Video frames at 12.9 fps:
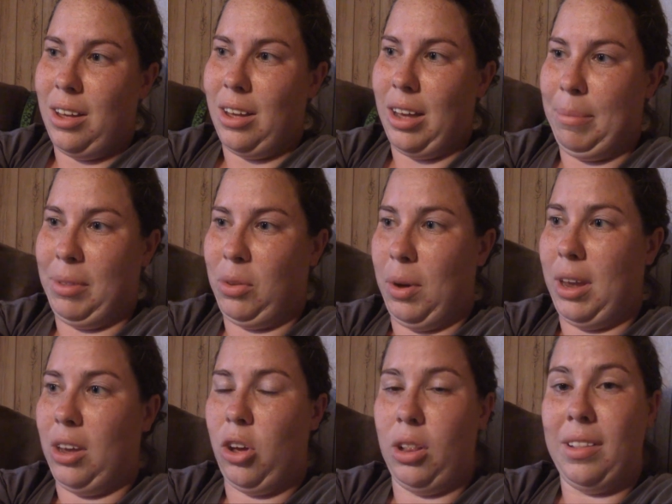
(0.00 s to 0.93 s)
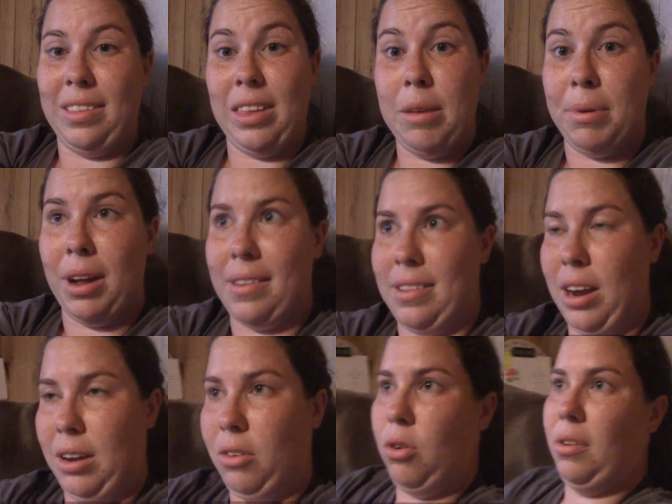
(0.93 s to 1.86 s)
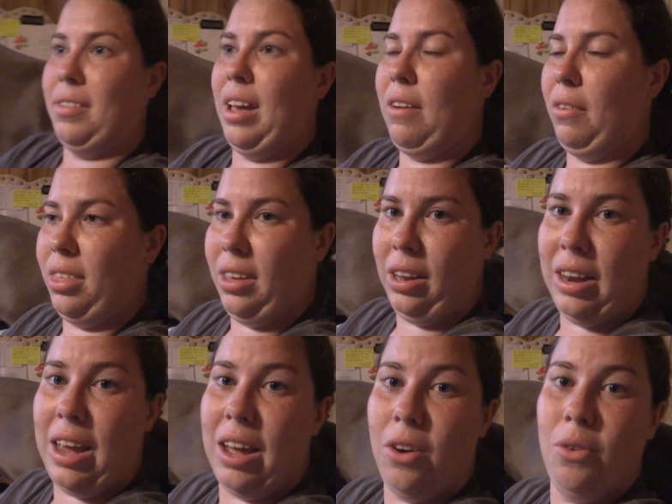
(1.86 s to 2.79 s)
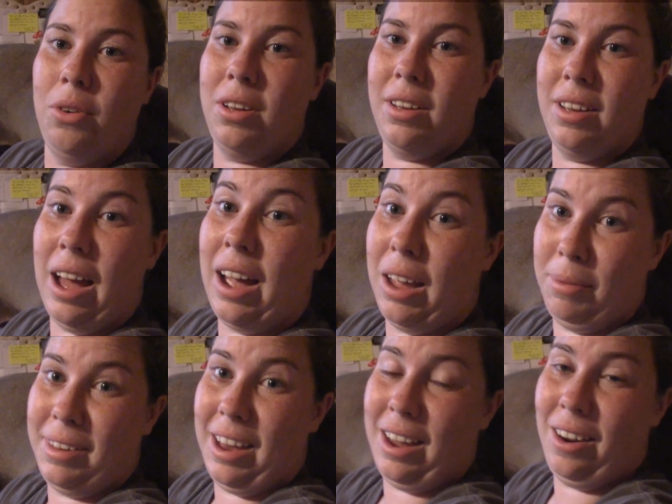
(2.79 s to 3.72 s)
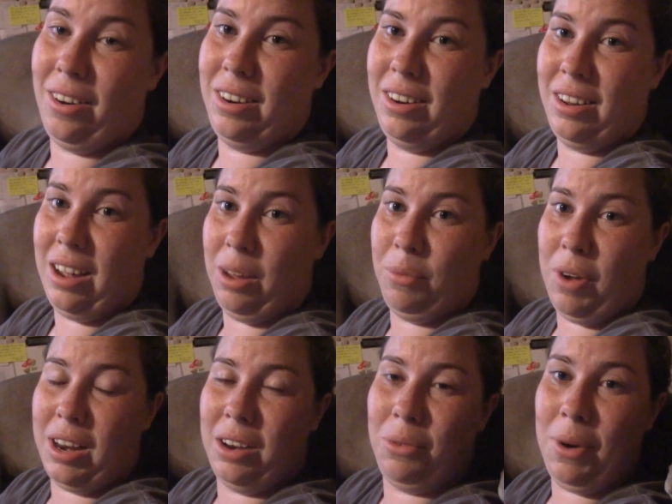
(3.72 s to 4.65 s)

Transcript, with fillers: Um, between couldn't sleep last night and of course everything now, I am tired. I'm ready to